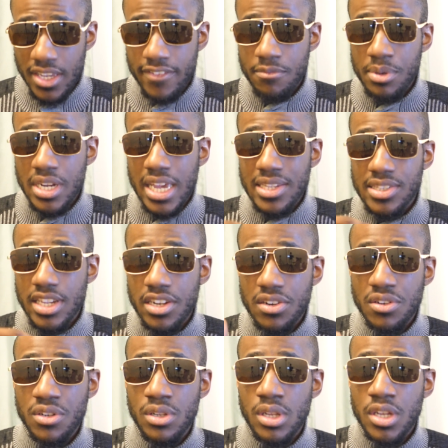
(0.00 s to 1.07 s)
if you've been a
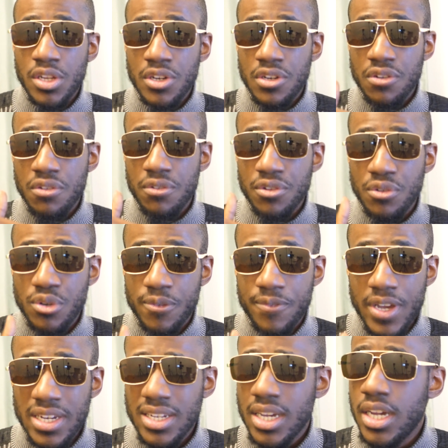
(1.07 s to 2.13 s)
central
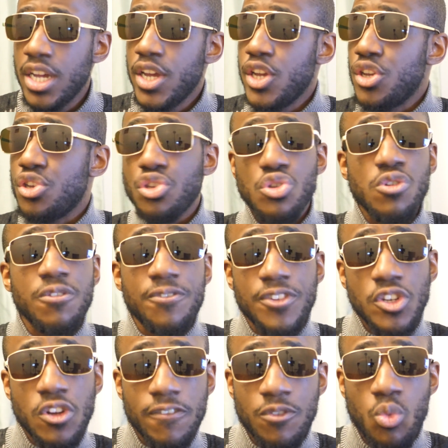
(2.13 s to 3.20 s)
defender, you
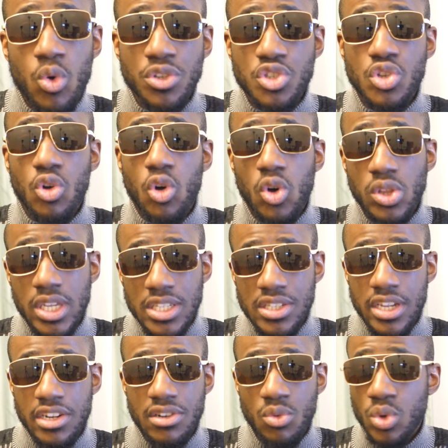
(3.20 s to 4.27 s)
feed off what your
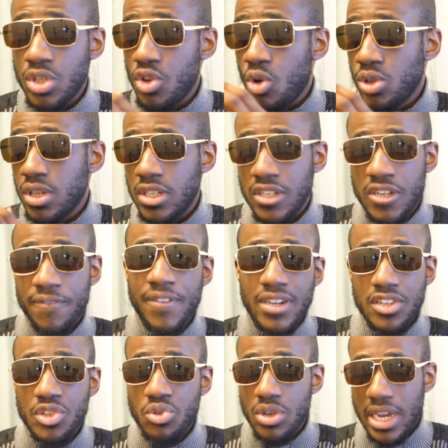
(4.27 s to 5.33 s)
other
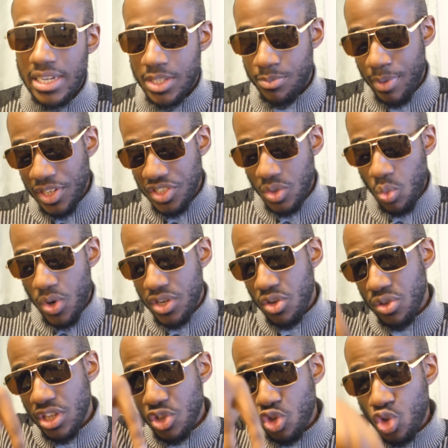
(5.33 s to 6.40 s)
defenders doing, and especially when
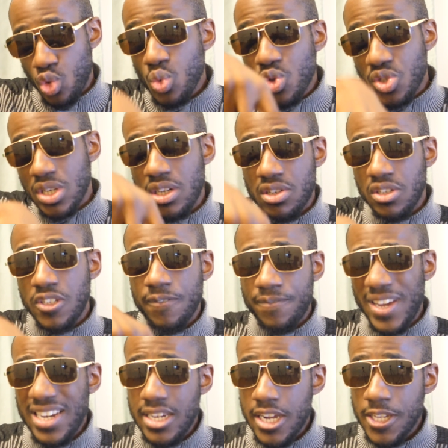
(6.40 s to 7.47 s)
you're the two central
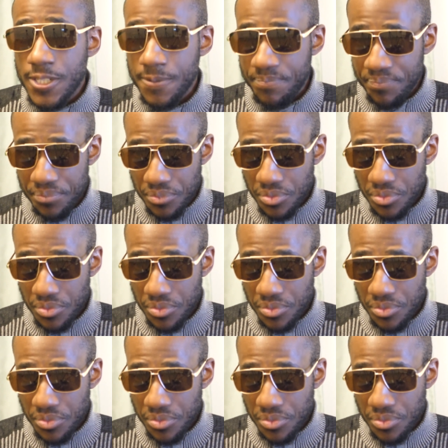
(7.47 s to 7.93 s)
defenders,